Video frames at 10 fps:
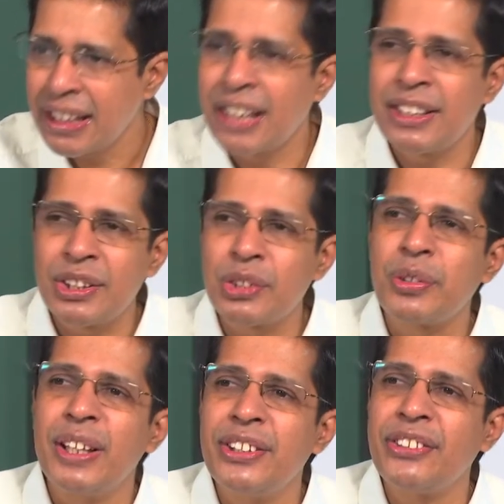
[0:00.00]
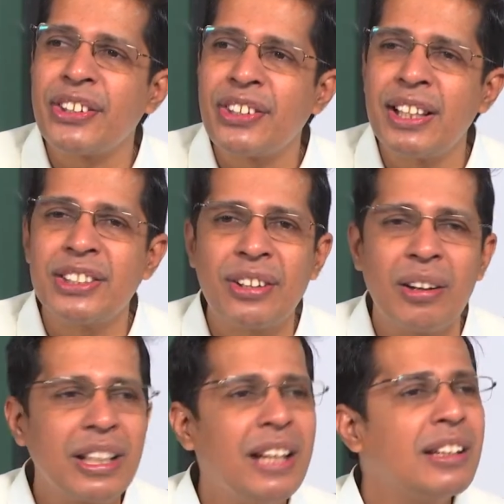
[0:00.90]
and that is why this hazard is
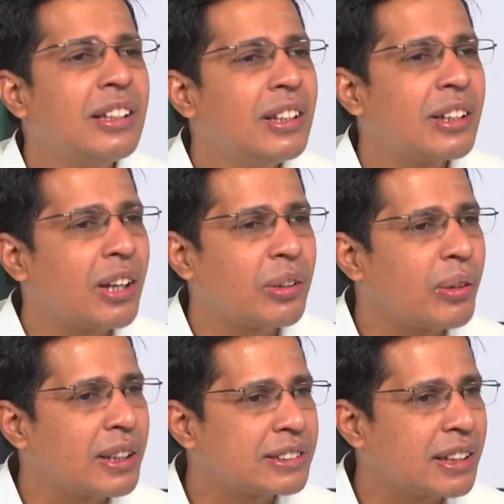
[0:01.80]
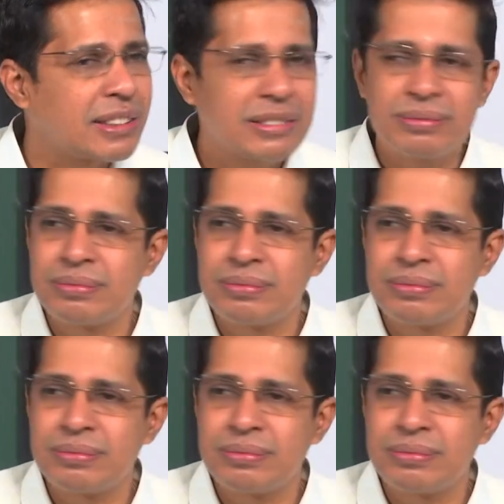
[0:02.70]
called a control hazard.